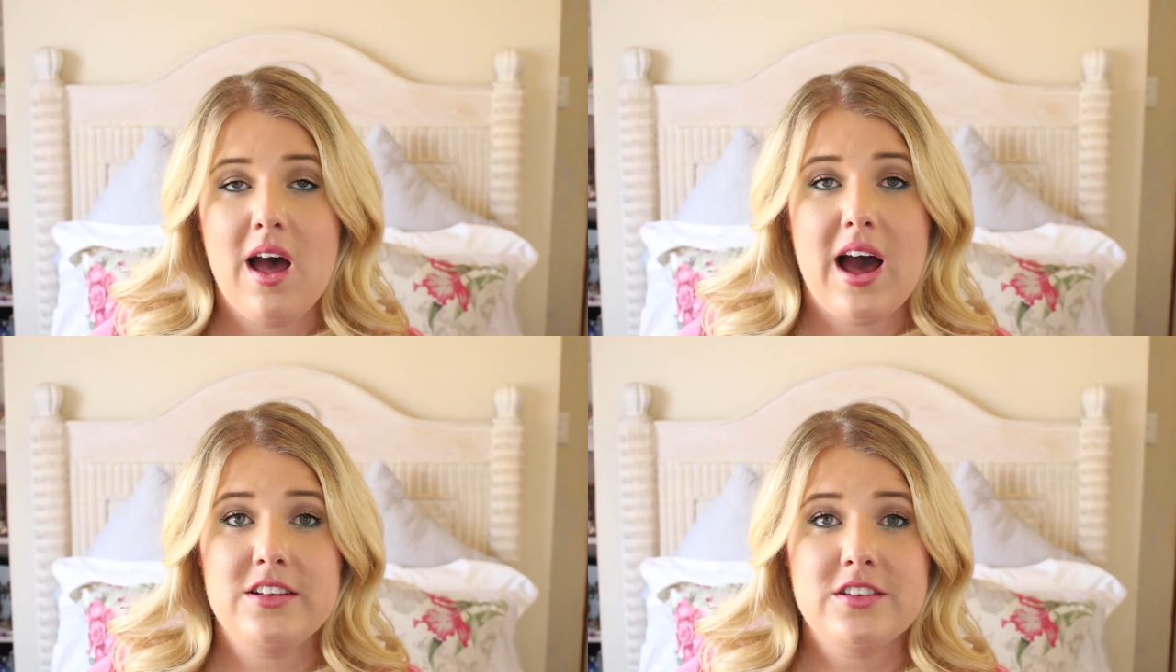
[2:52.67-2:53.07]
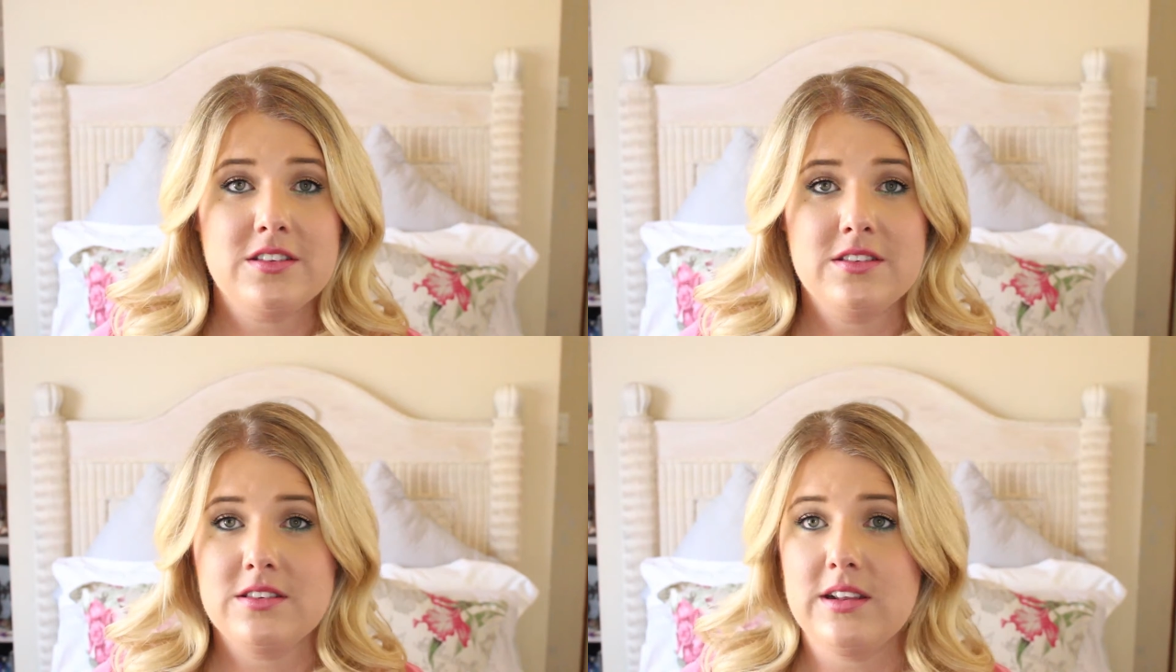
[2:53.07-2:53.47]
I
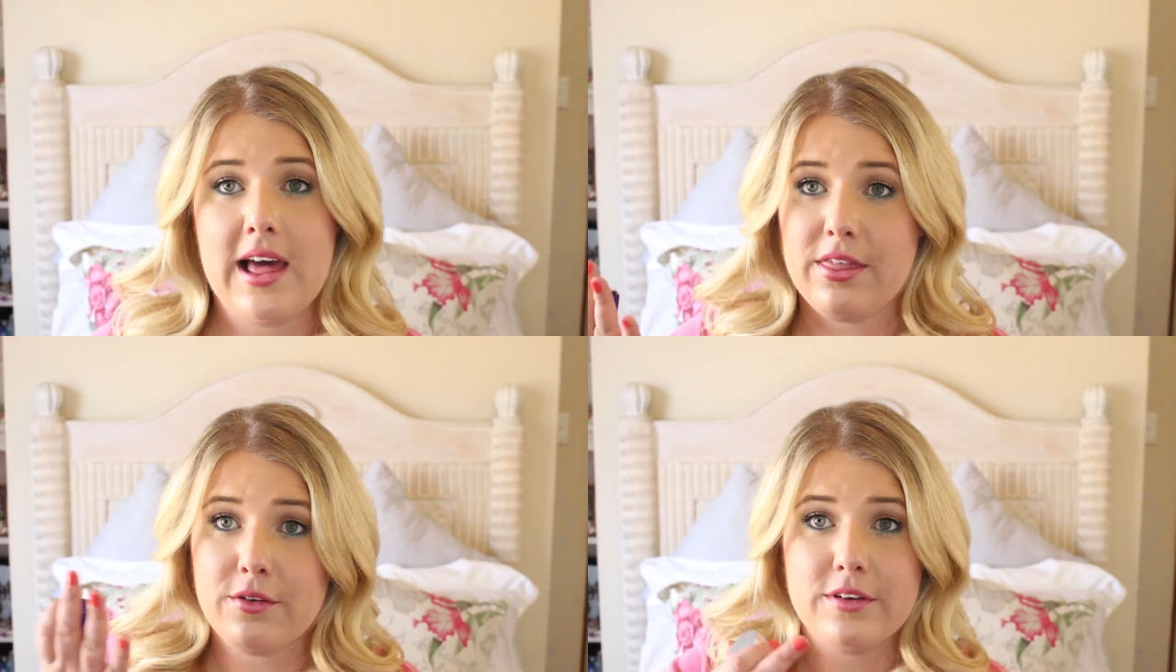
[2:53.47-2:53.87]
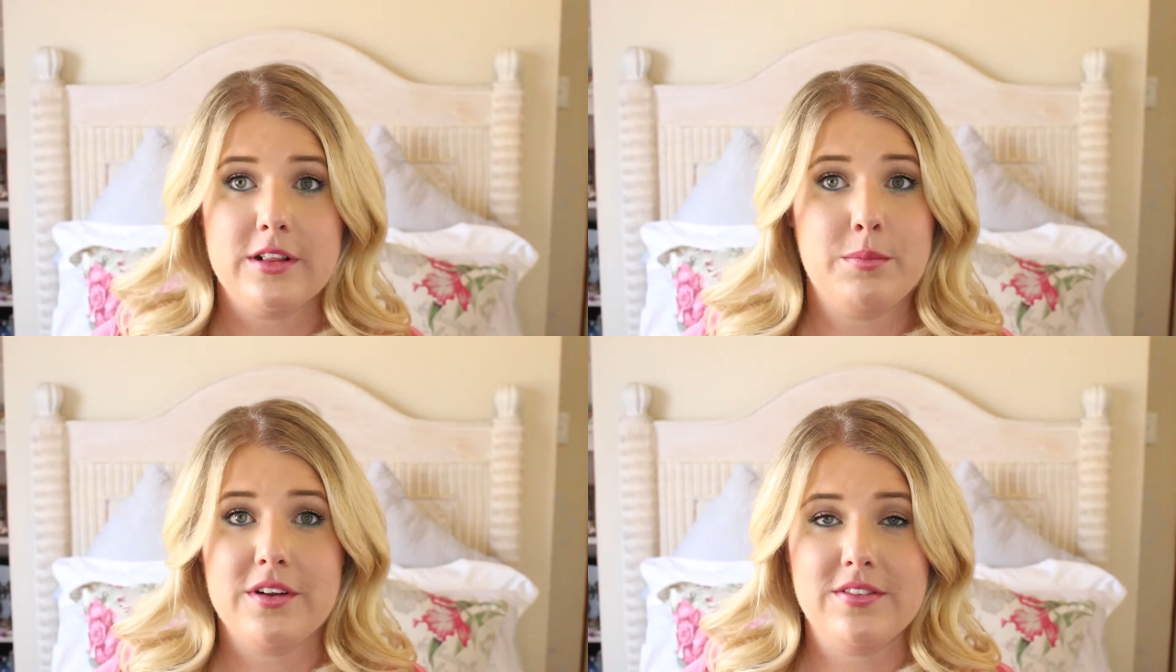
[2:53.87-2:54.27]
just slather a
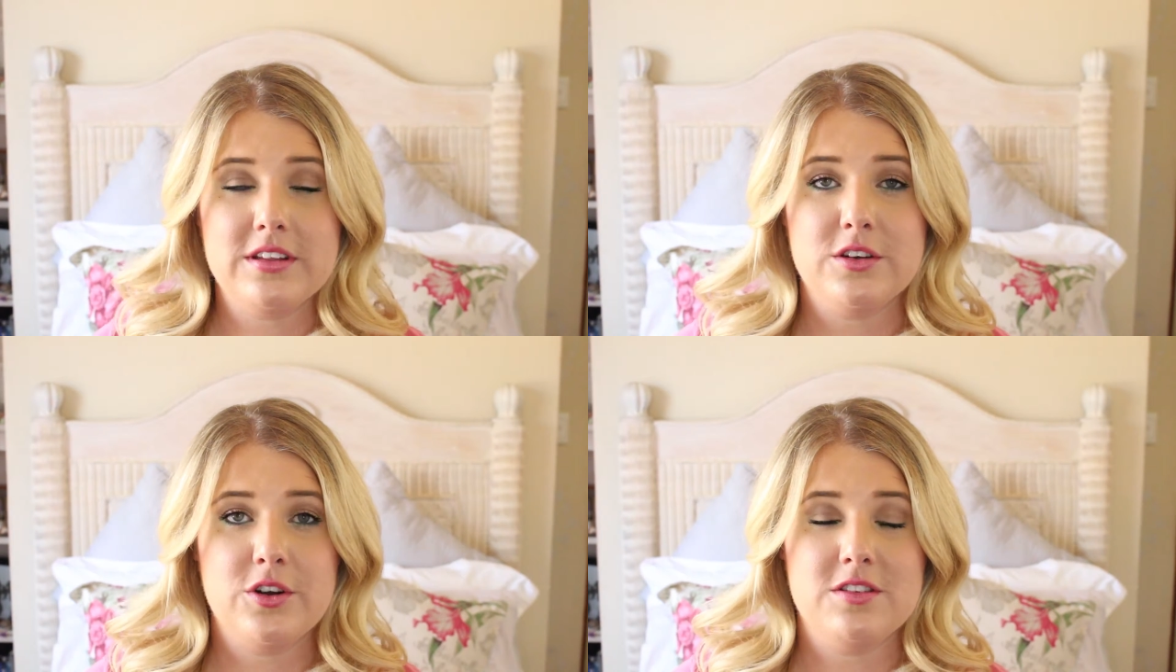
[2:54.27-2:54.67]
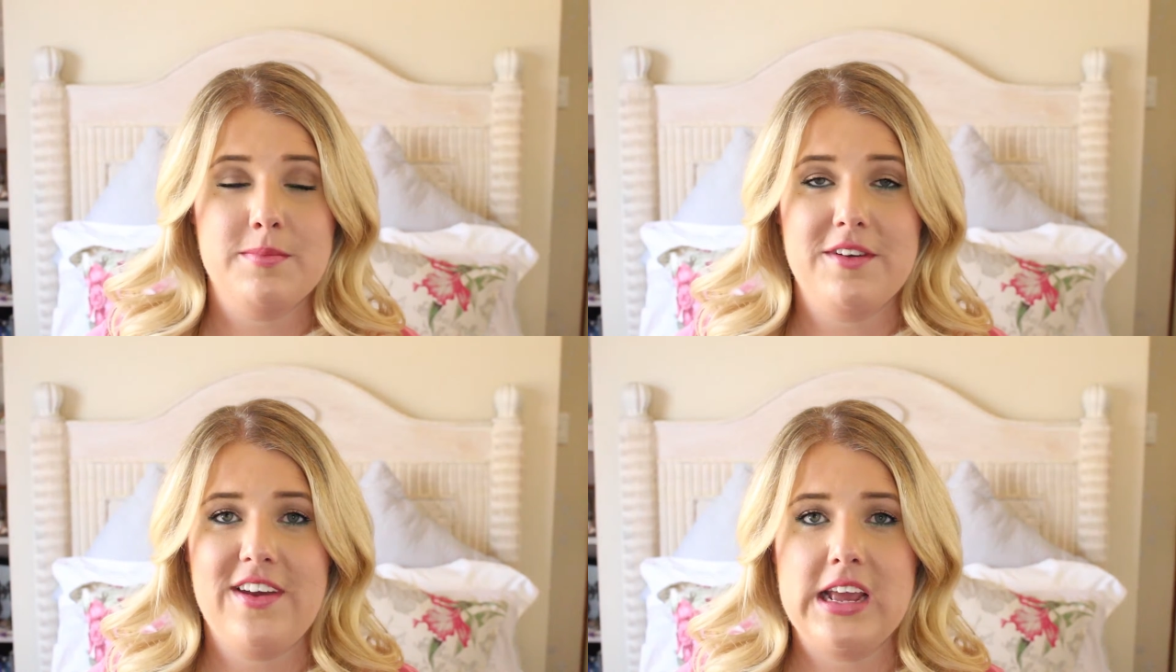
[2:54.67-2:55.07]
little bit of this across
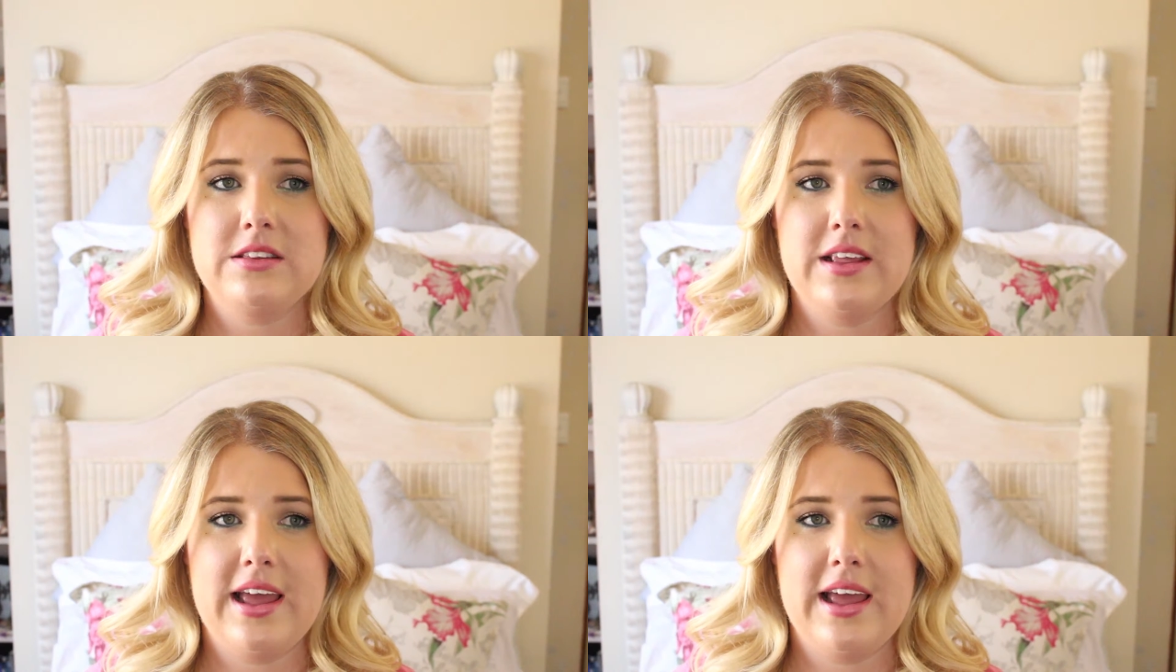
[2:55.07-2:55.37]
my face,